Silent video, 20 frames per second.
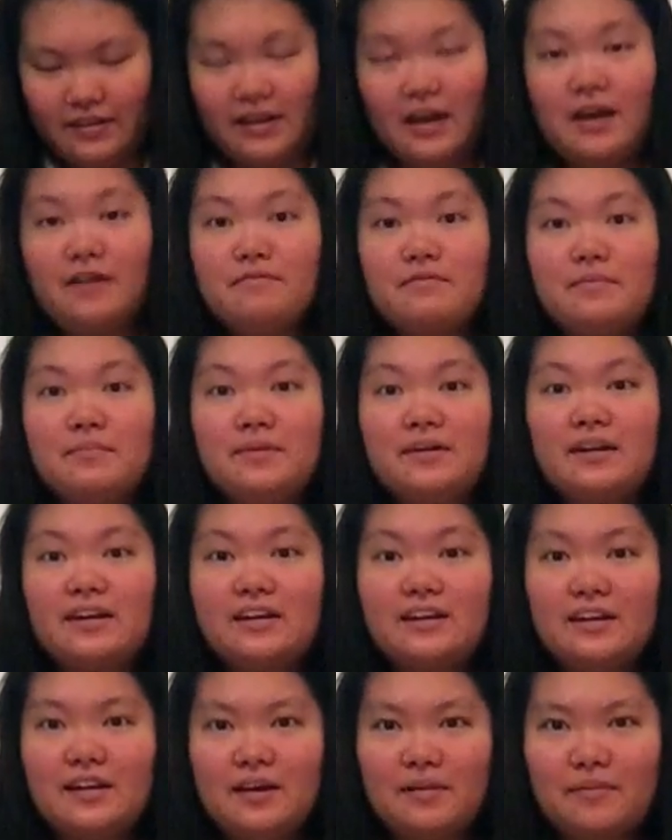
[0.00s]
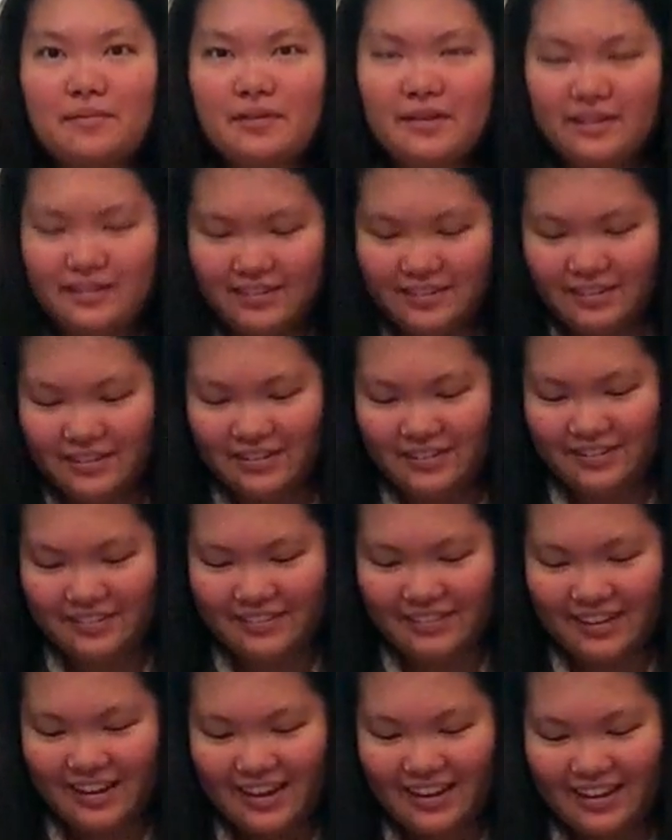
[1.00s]
time for me to get an upgrade
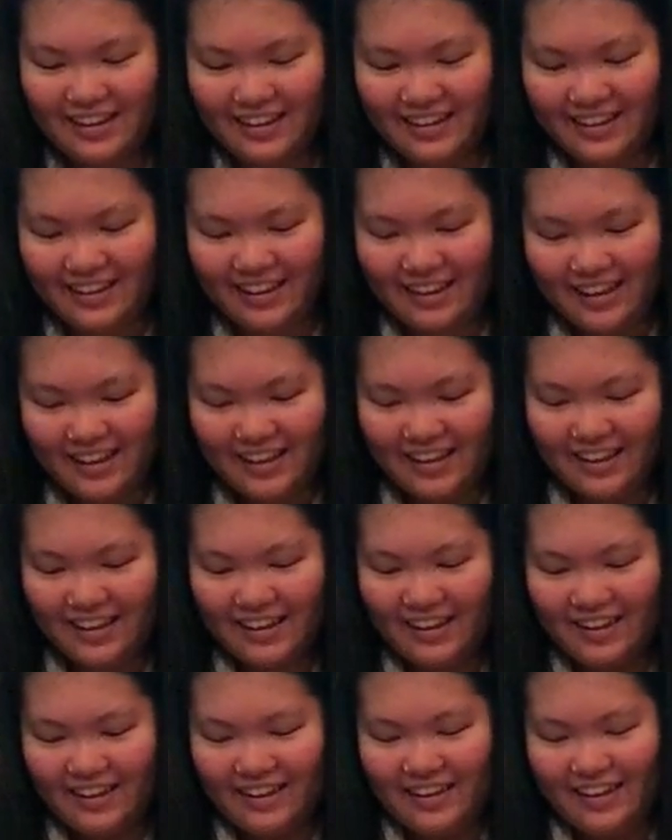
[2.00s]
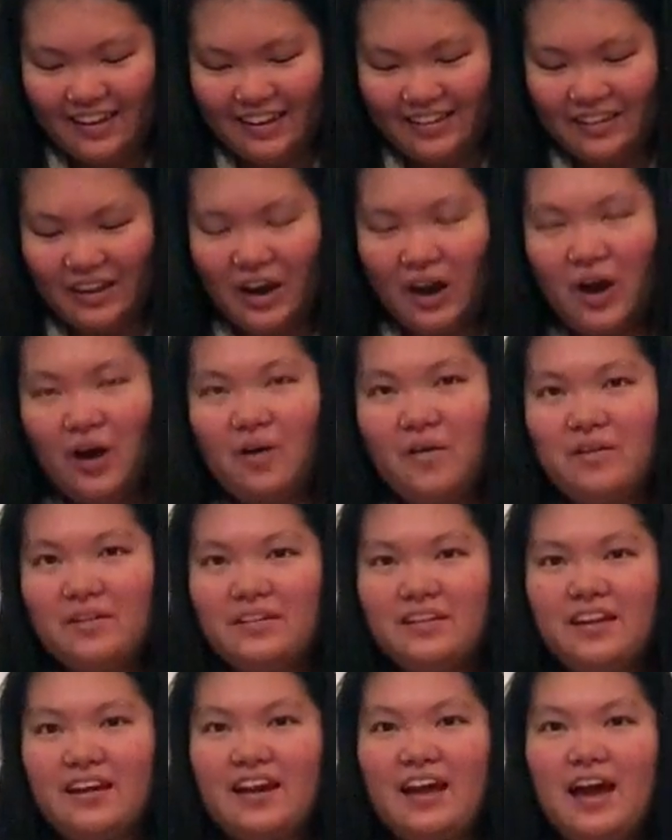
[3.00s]
soon, right? It's
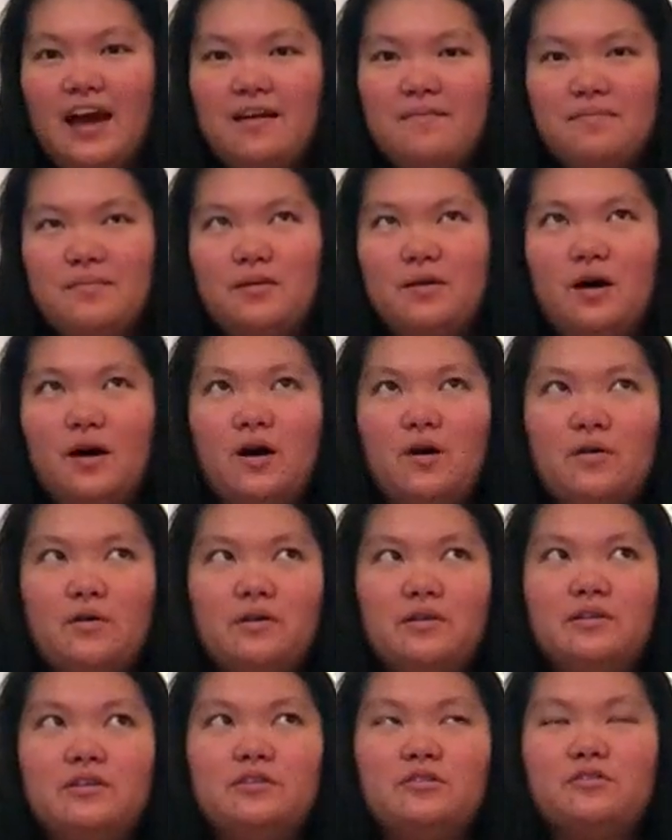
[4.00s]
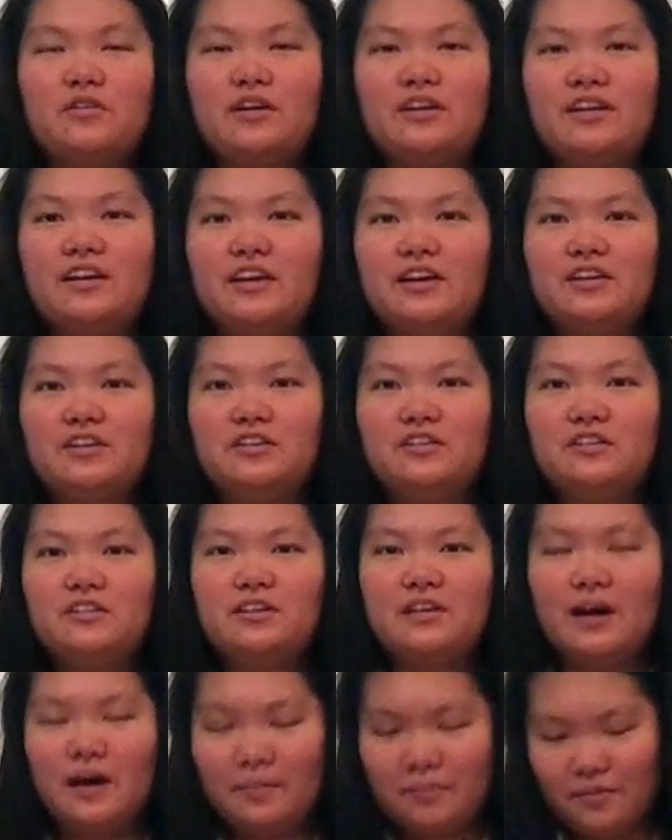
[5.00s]
always like Apple always is trying to get you
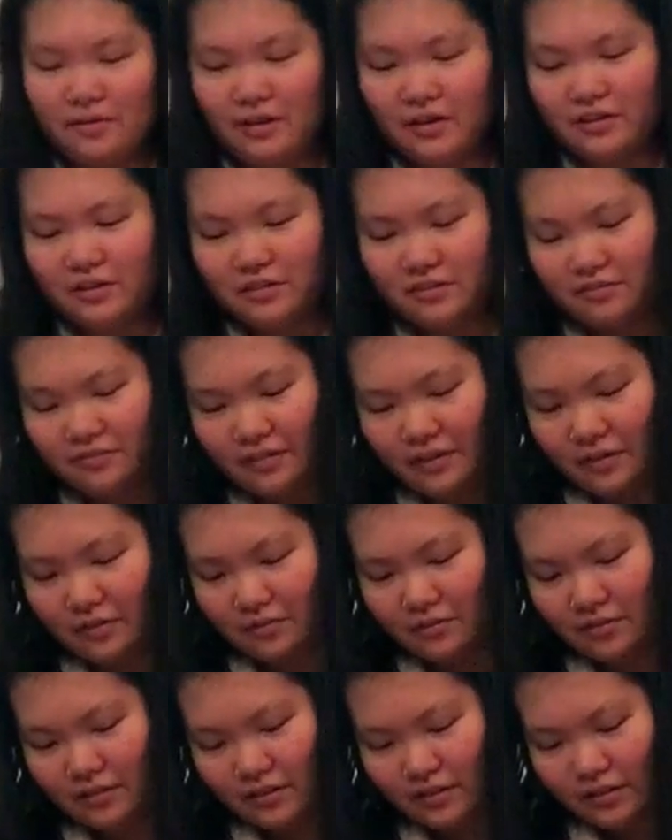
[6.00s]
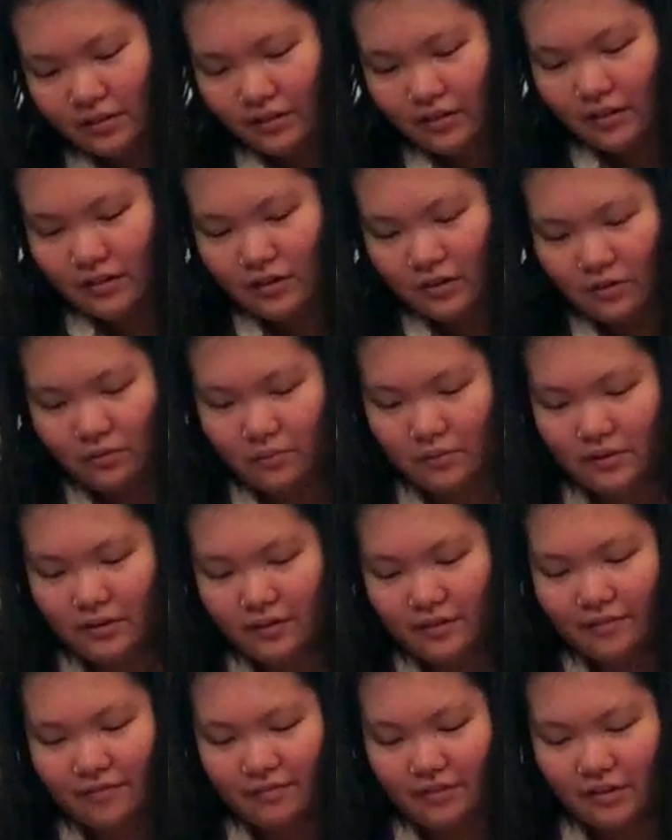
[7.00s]
to upgrade your phone
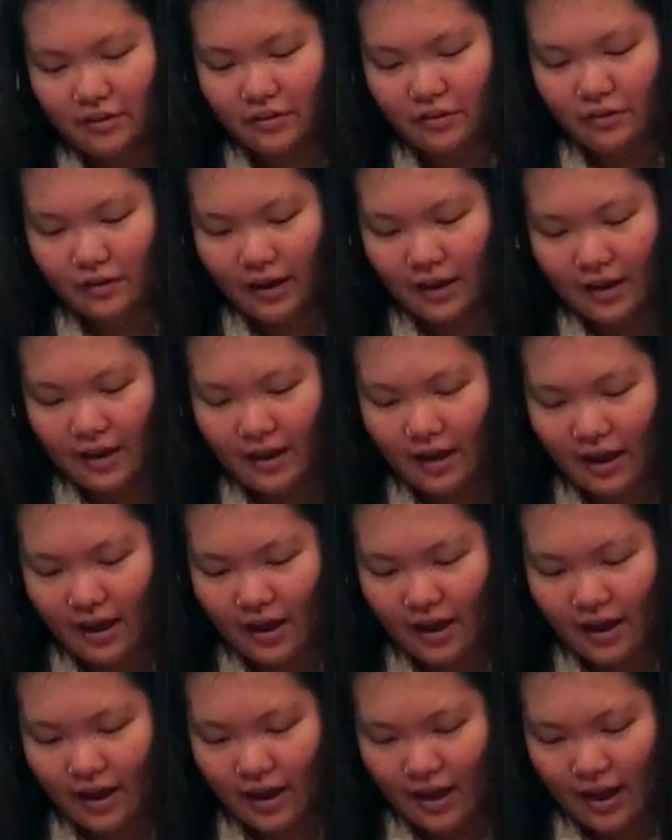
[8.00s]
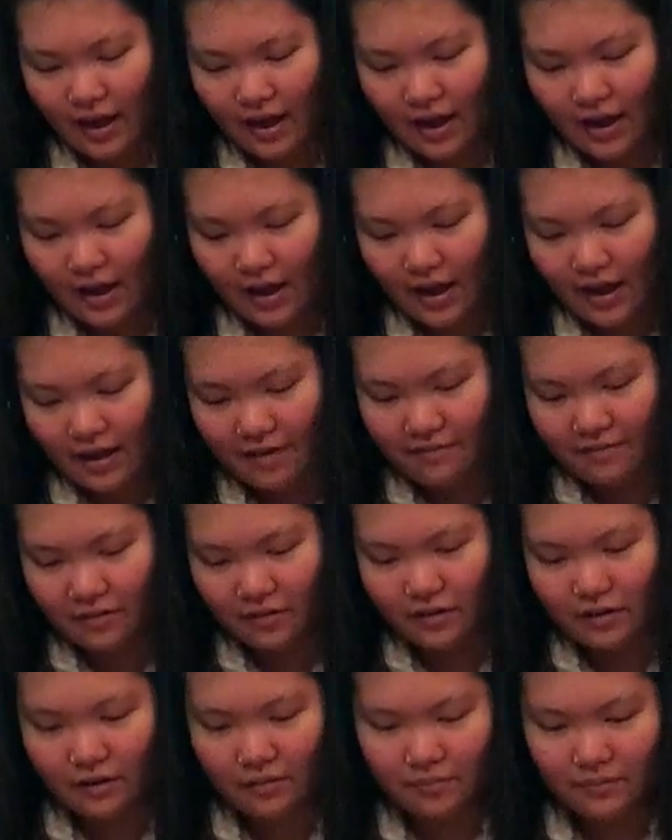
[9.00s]
when a brand new
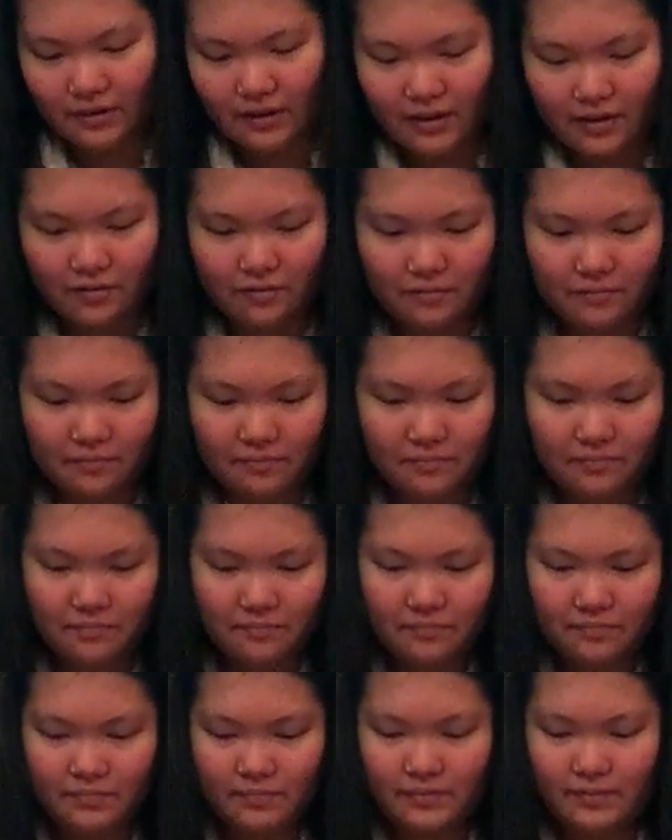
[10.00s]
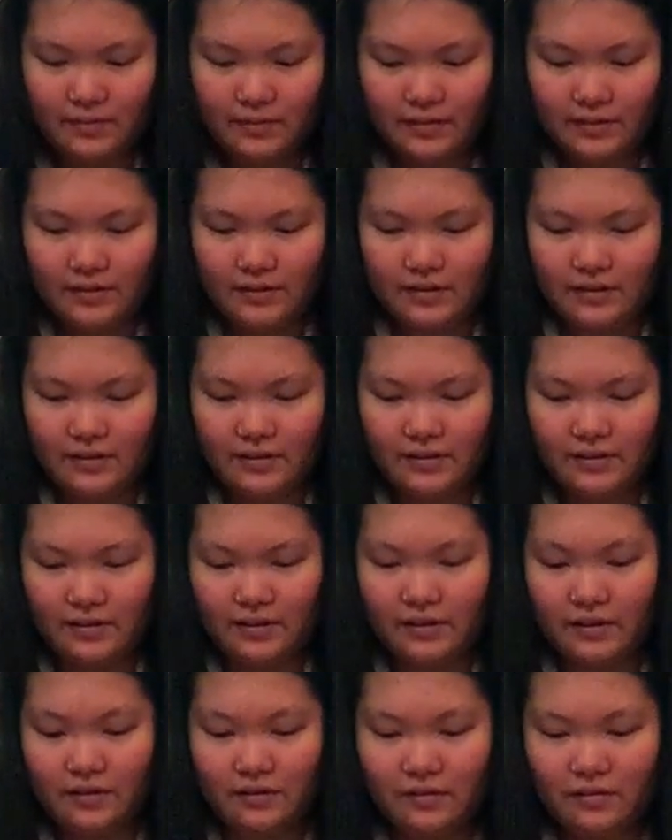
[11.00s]
iPhone comes out.
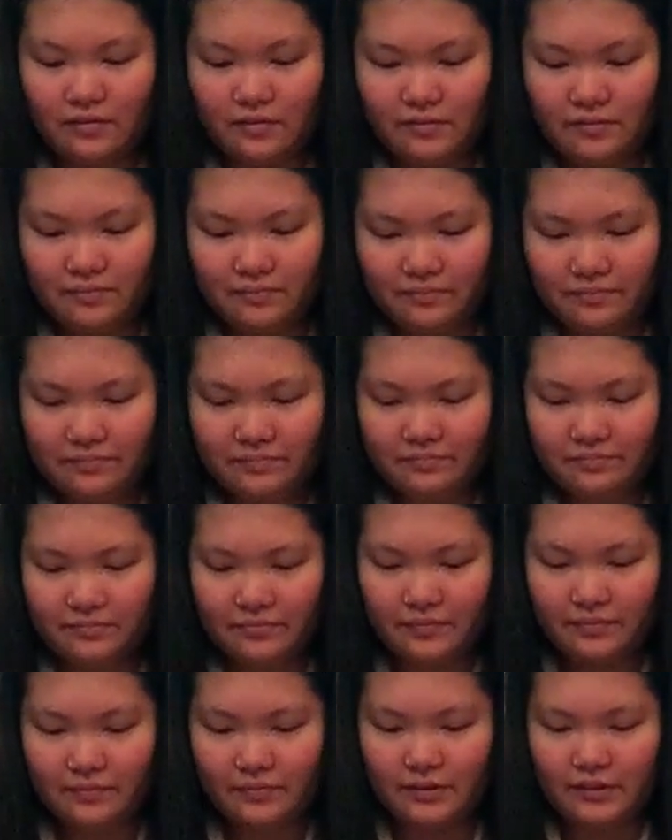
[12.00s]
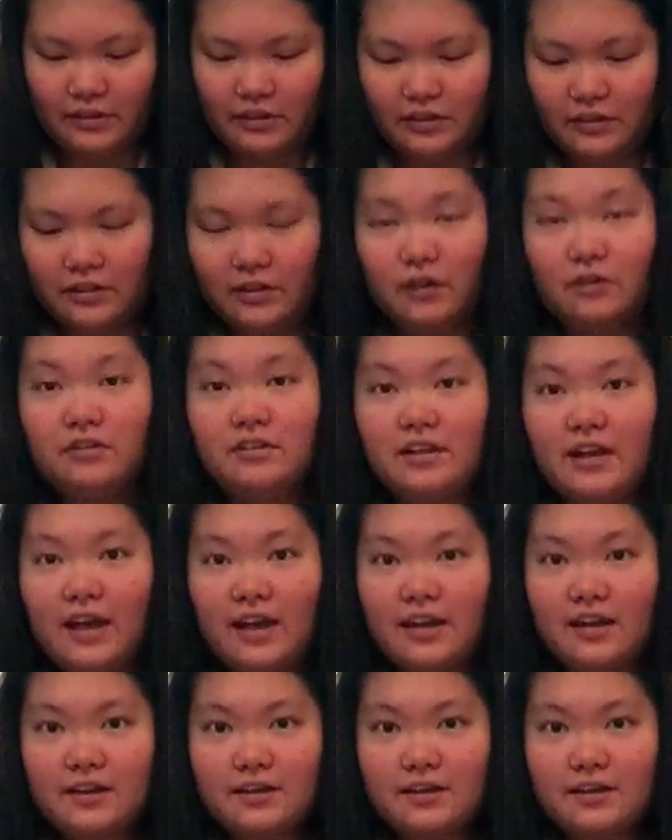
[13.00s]
So it's just so dang